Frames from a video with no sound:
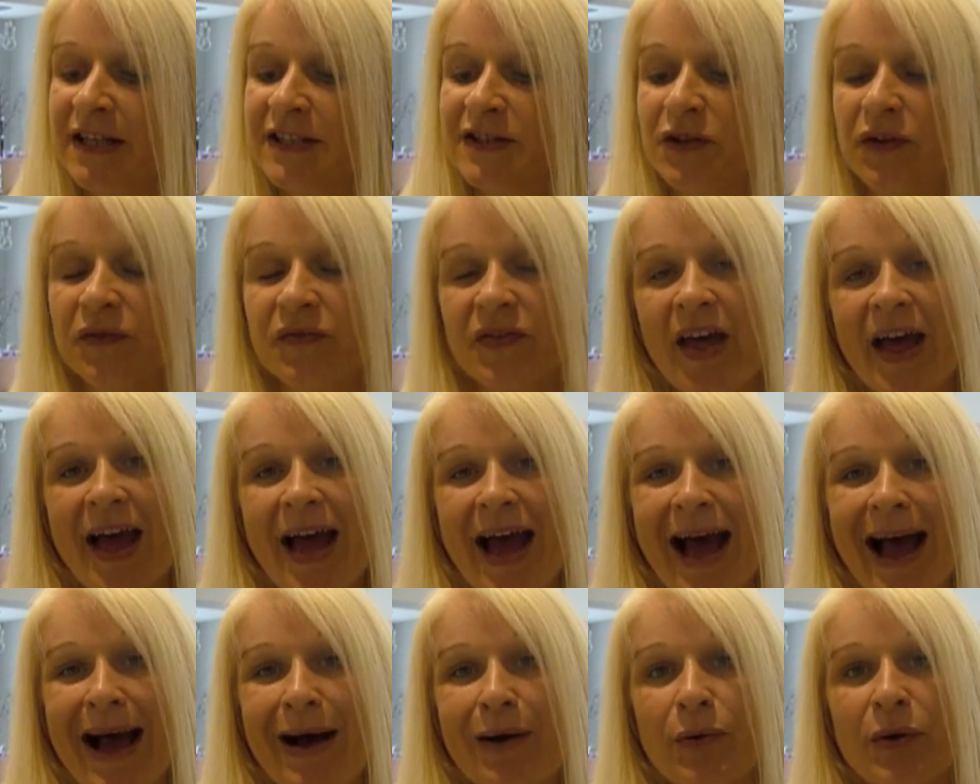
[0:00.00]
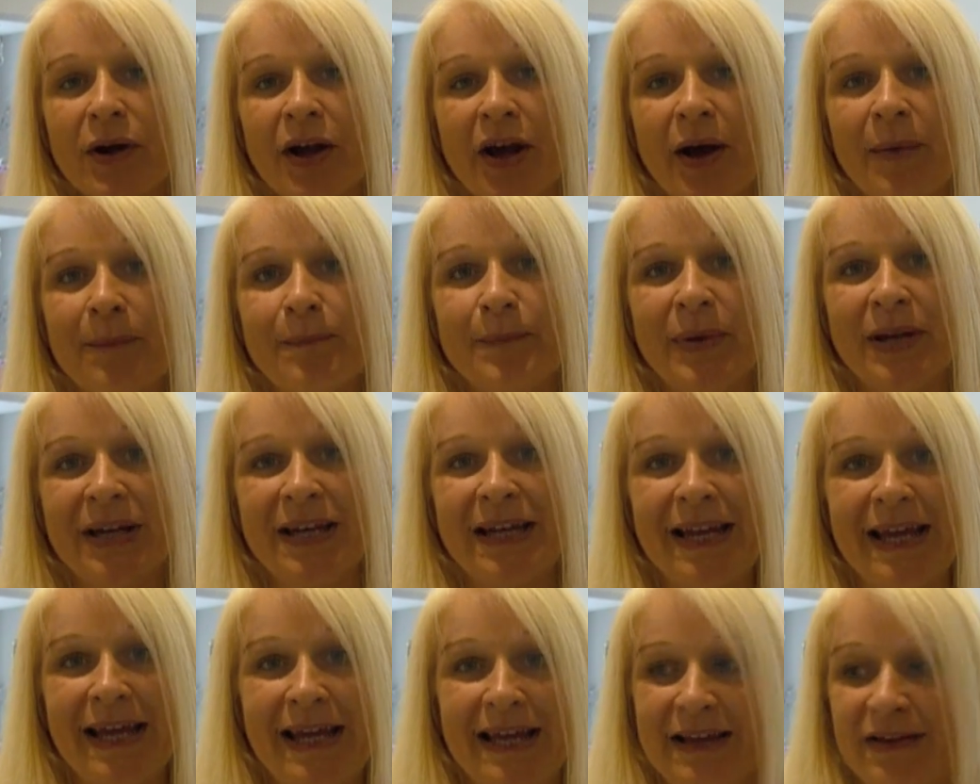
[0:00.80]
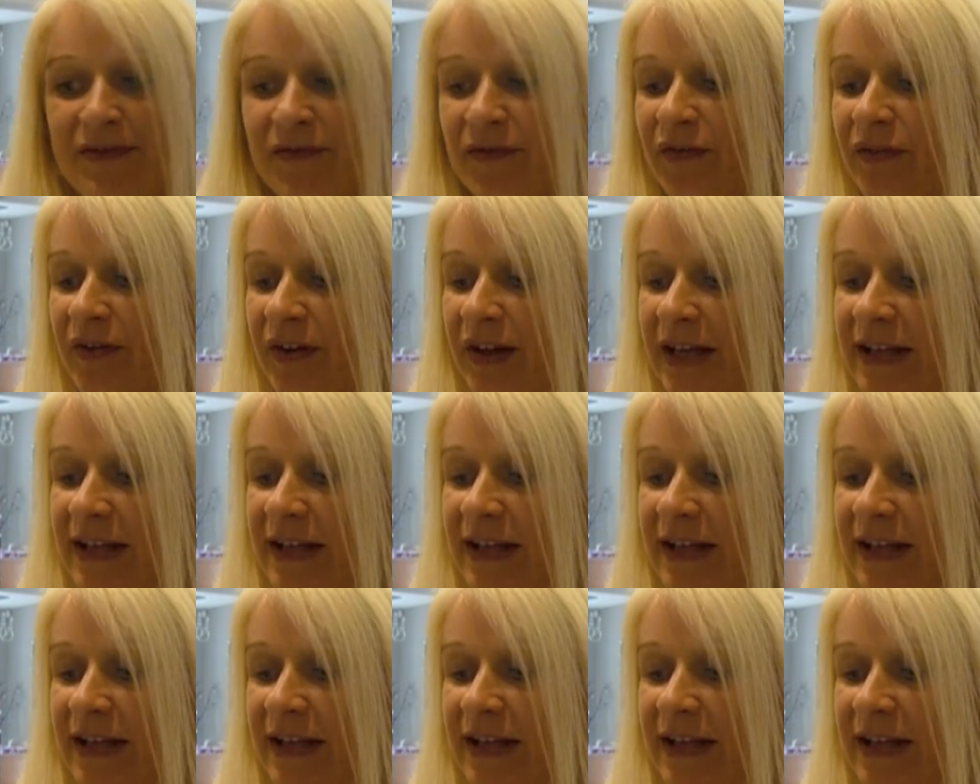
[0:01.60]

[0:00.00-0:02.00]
So if their outcome belief